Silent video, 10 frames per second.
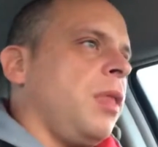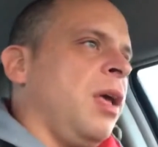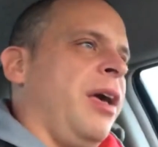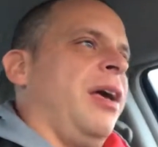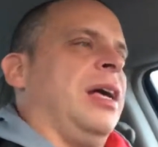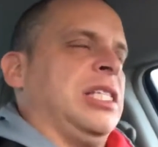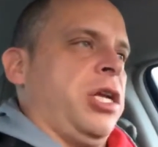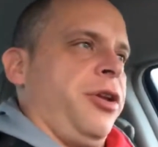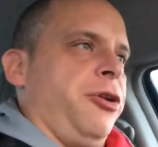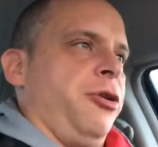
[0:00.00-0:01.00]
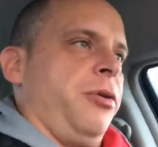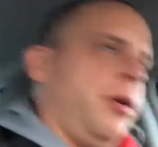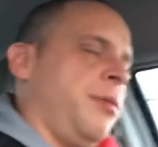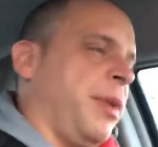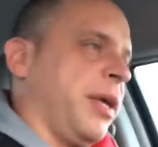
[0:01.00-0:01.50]
I said doo-doo,
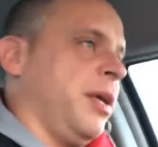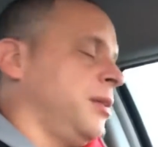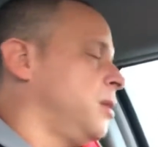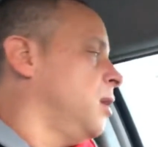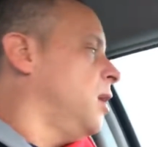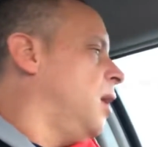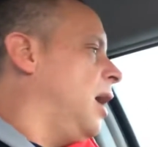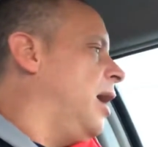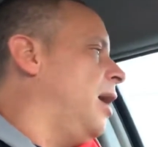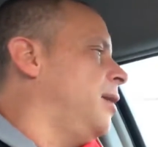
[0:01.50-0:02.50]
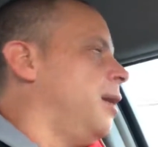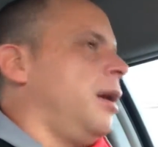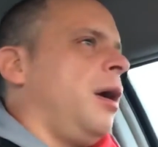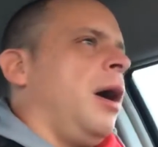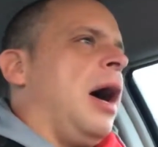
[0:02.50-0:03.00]
my kids.
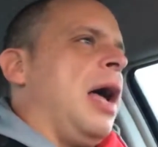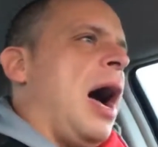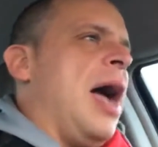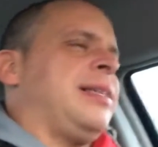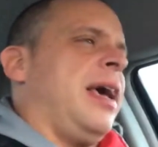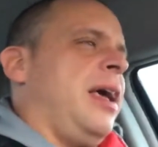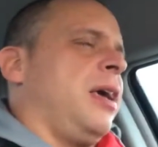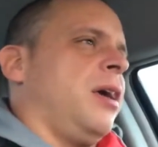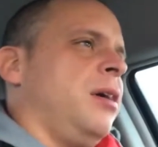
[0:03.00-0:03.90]
I take